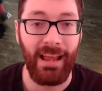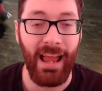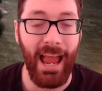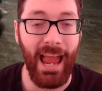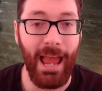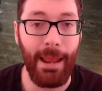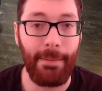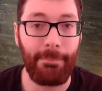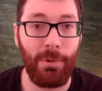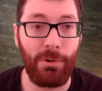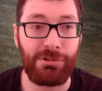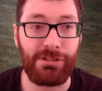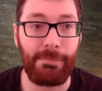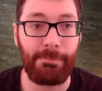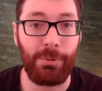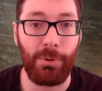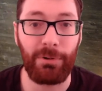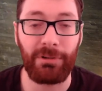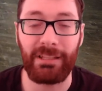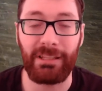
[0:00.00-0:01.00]
and most
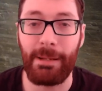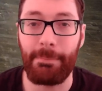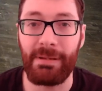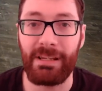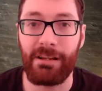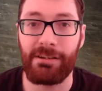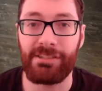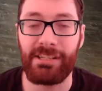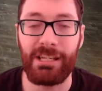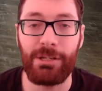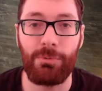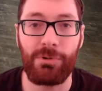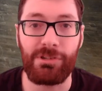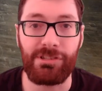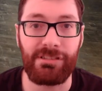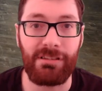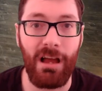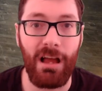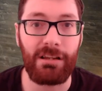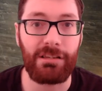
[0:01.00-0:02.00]
importantly, because he
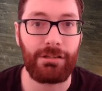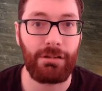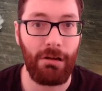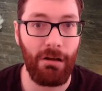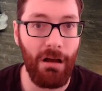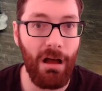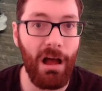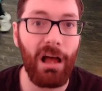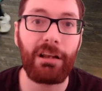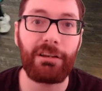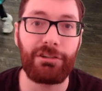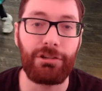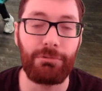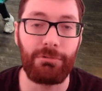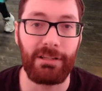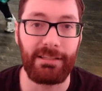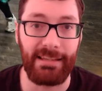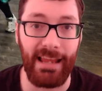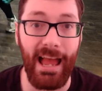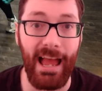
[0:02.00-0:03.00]
was not taught
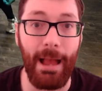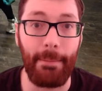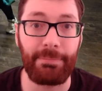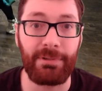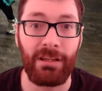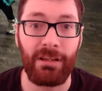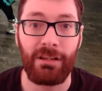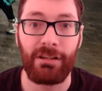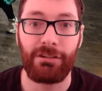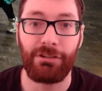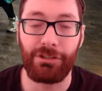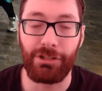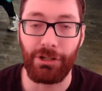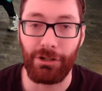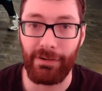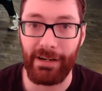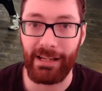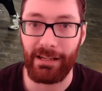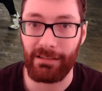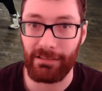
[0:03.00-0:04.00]
to adapt
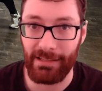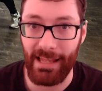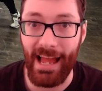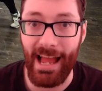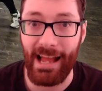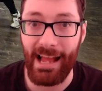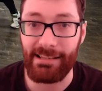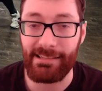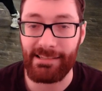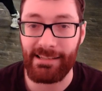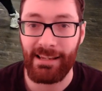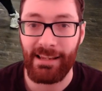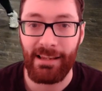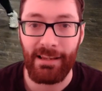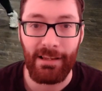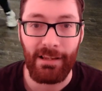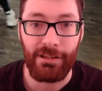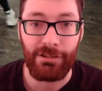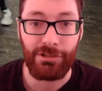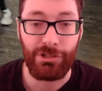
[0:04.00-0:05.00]
during class.
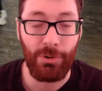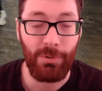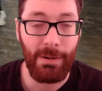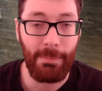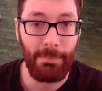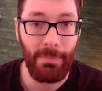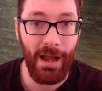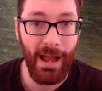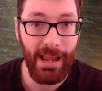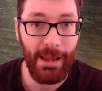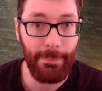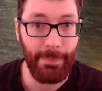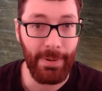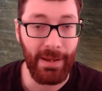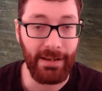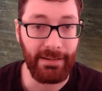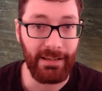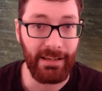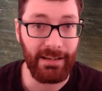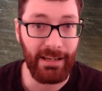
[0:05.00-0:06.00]
So in my
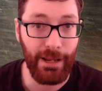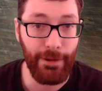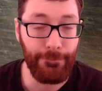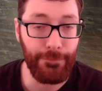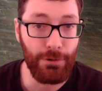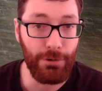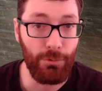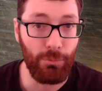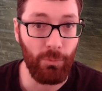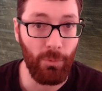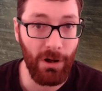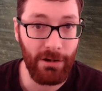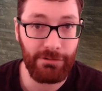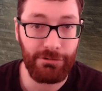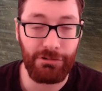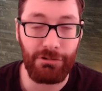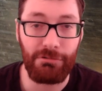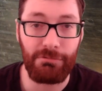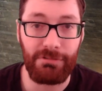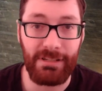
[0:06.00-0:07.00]
opinion, if you
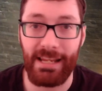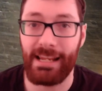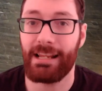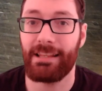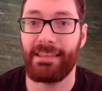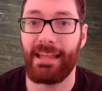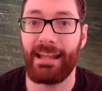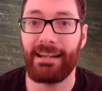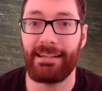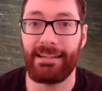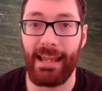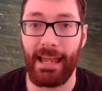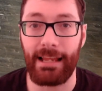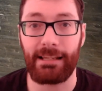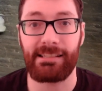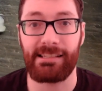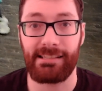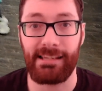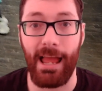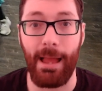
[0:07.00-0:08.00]
want to take that
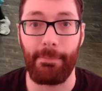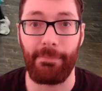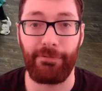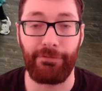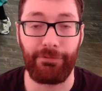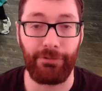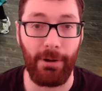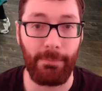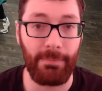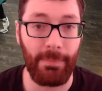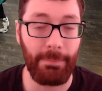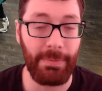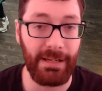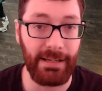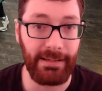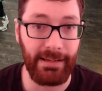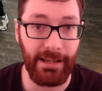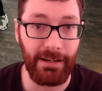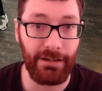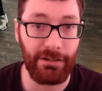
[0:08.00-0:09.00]
next step from
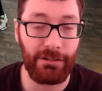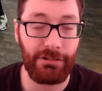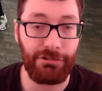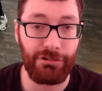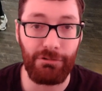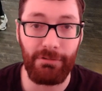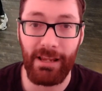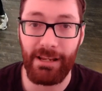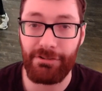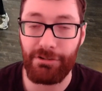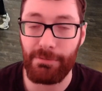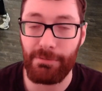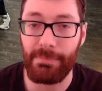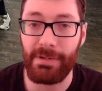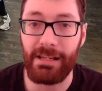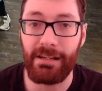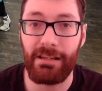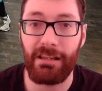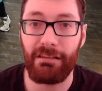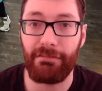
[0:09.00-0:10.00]
beginner to
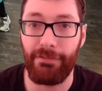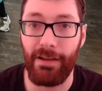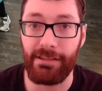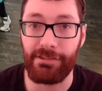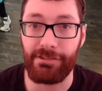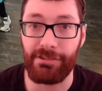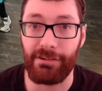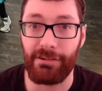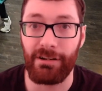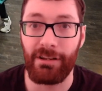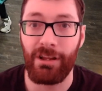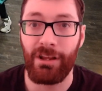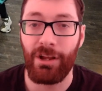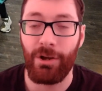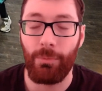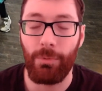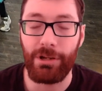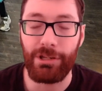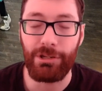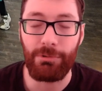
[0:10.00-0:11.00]
intermediate fencer,
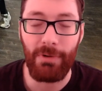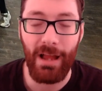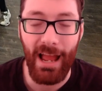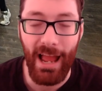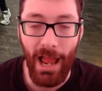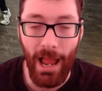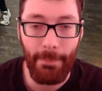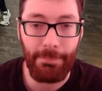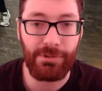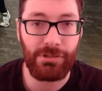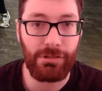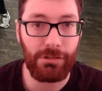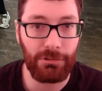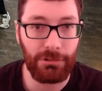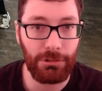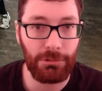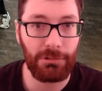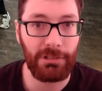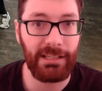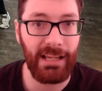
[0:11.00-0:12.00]
what you
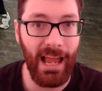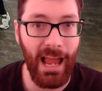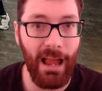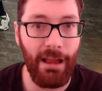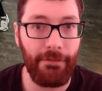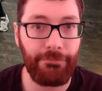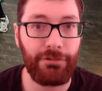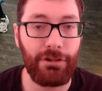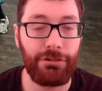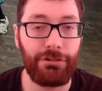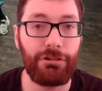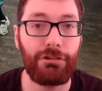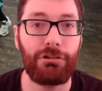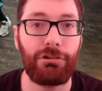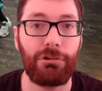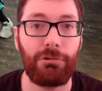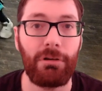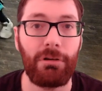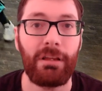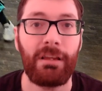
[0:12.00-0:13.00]
absolutely have to
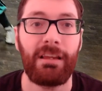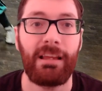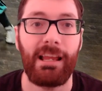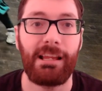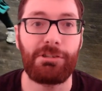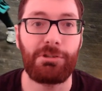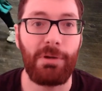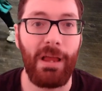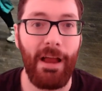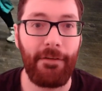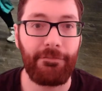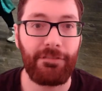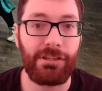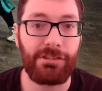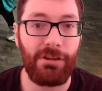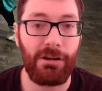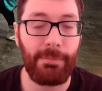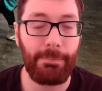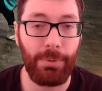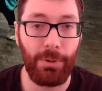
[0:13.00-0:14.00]
do is you have to
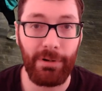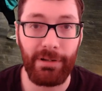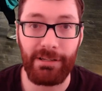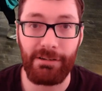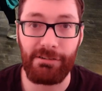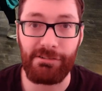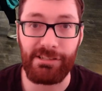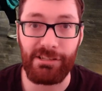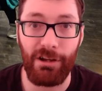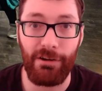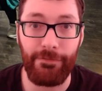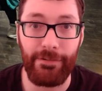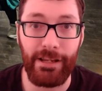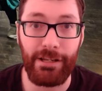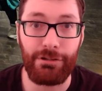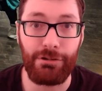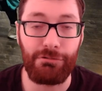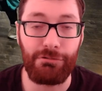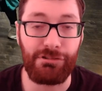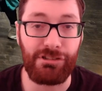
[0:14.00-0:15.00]
start putting yourself
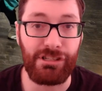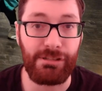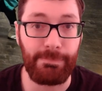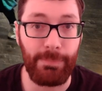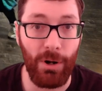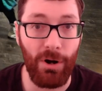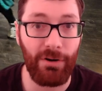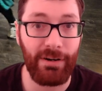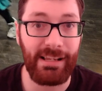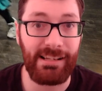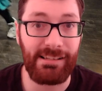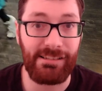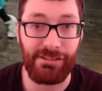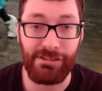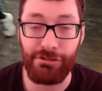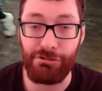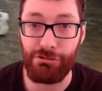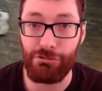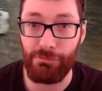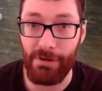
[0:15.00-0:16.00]
into sparring
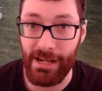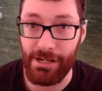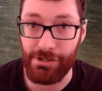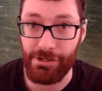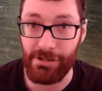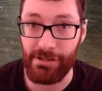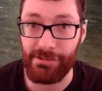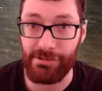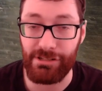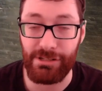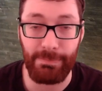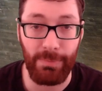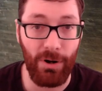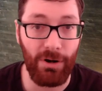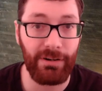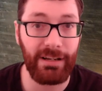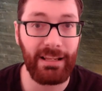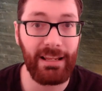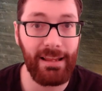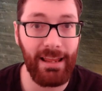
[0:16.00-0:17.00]
situations,
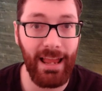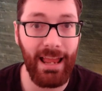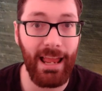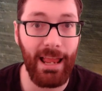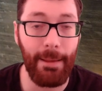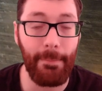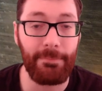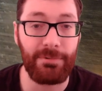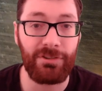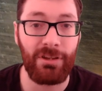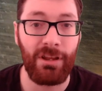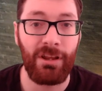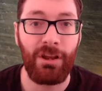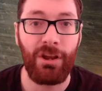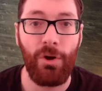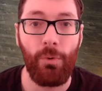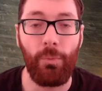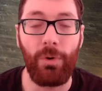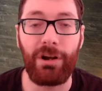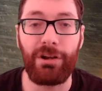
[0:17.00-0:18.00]
sparring games,
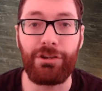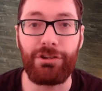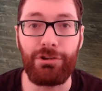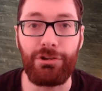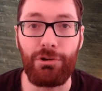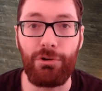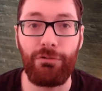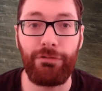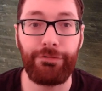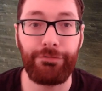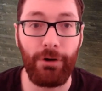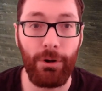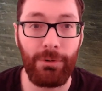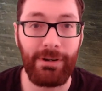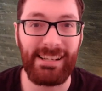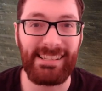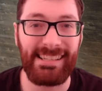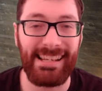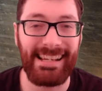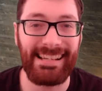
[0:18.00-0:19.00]
where you
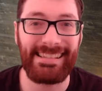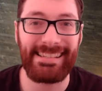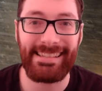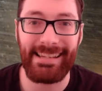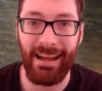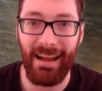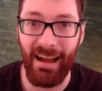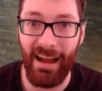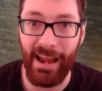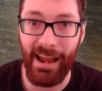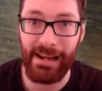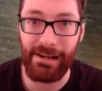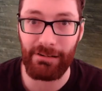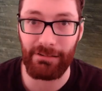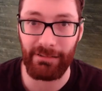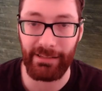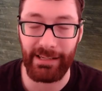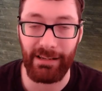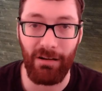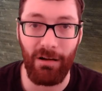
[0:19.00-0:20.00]
focus
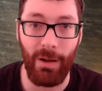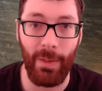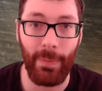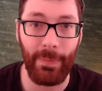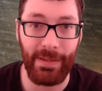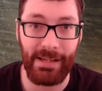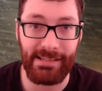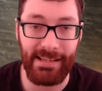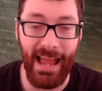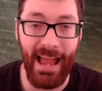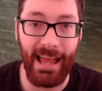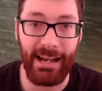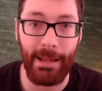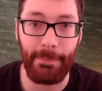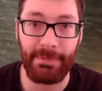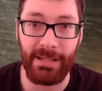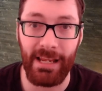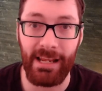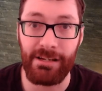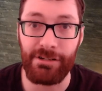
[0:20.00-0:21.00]
entirely on these
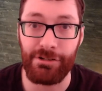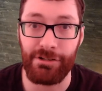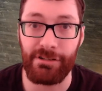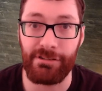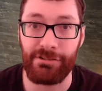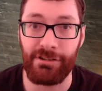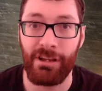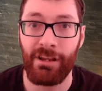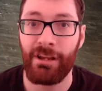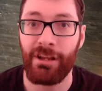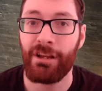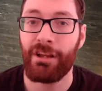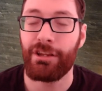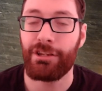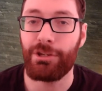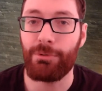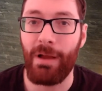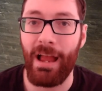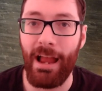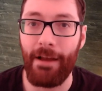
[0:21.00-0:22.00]
adaptations.
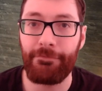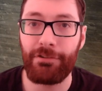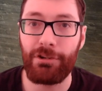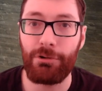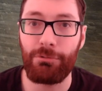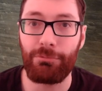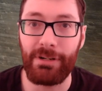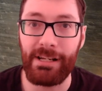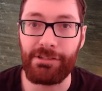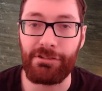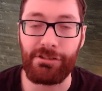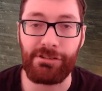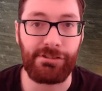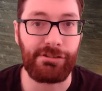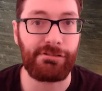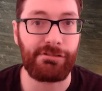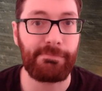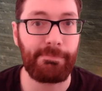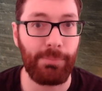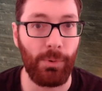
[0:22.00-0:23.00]
You have to reach a
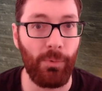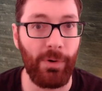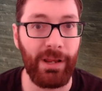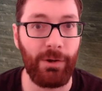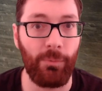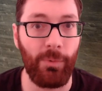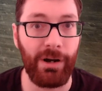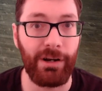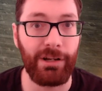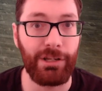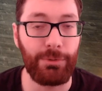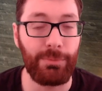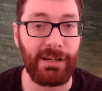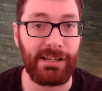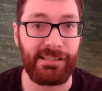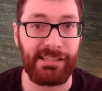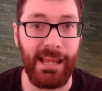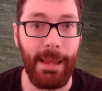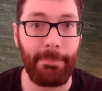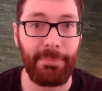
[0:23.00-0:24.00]
certain point where you
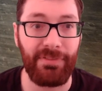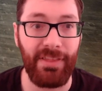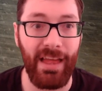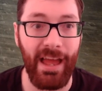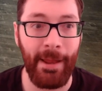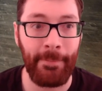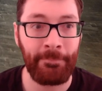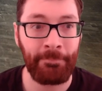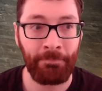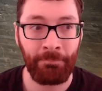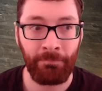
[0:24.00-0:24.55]
accept that